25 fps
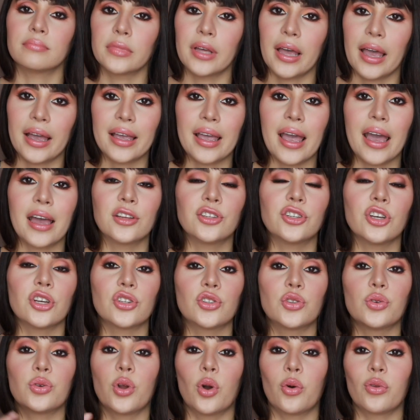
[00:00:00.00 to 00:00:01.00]
again,
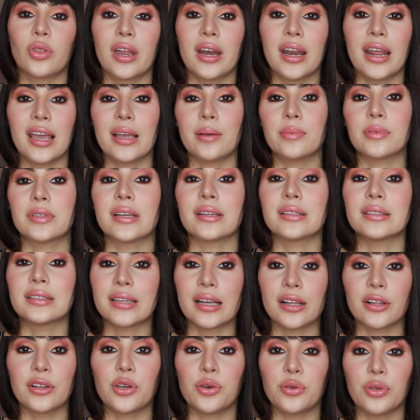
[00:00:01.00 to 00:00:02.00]
just to know the names and
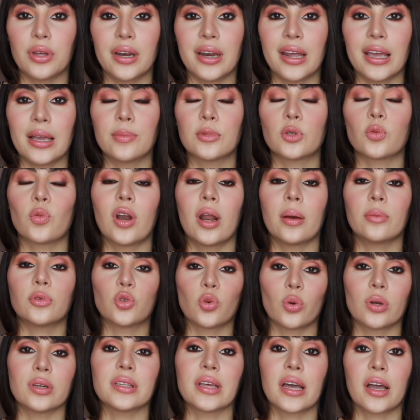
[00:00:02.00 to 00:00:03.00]
tell you the names when I'm
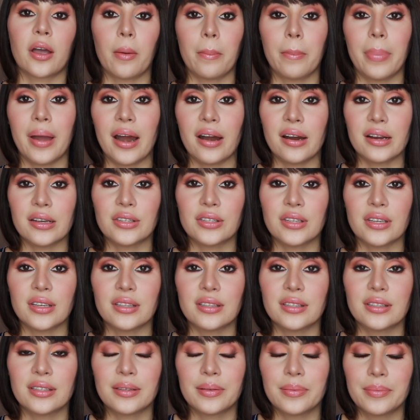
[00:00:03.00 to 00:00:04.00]
doing the
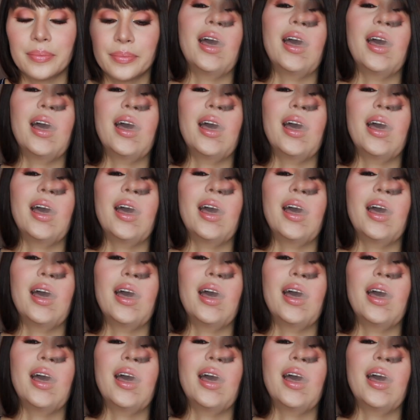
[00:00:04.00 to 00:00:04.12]
comparisons.